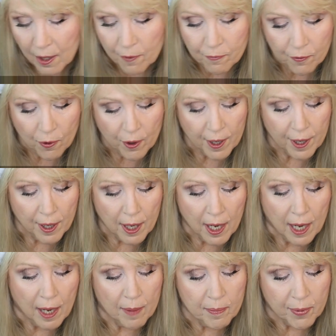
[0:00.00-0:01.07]
For
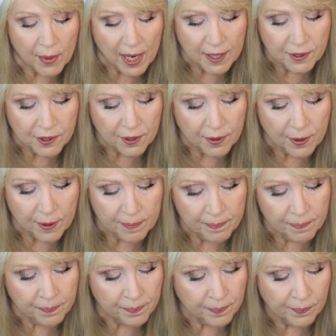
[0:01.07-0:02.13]
bronzer,
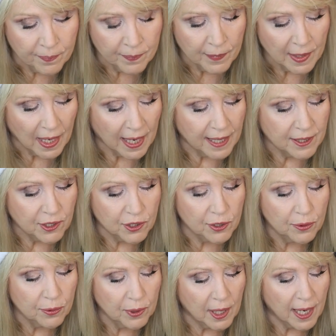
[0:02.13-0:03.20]
I
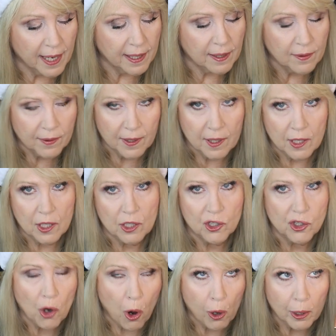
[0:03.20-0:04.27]
do like the
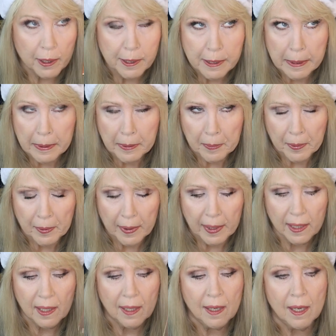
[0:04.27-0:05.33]
Charlotte
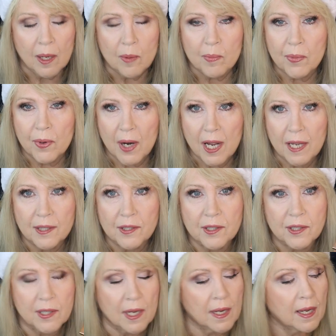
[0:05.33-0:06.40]
Tilbury
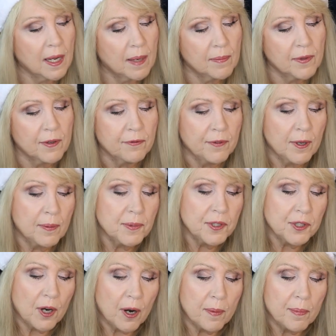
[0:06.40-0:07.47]
Bronze, the Film
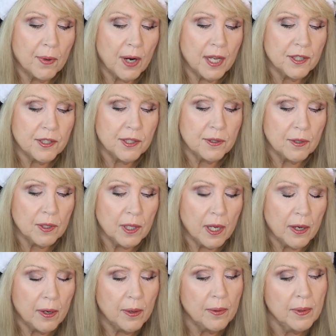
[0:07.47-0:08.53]
Star Bronze and
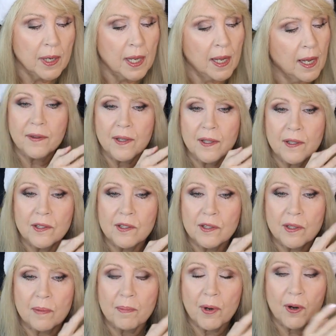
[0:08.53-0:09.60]
Glow. I think this
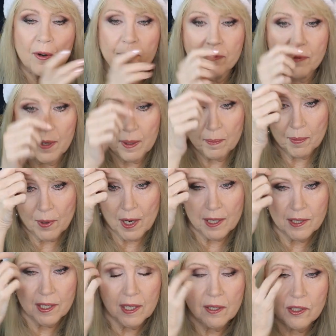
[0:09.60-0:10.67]
is a perfect
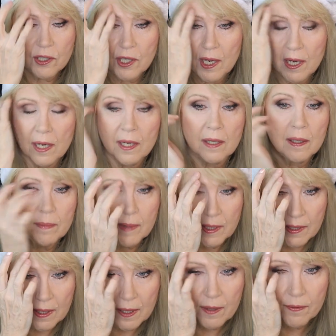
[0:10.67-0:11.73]
bronzing shade. Let me
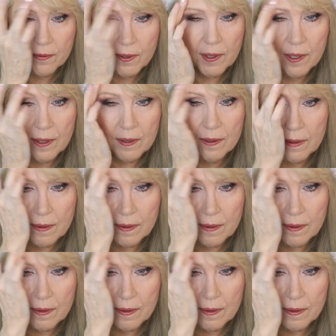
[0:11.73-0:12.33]
see if you can...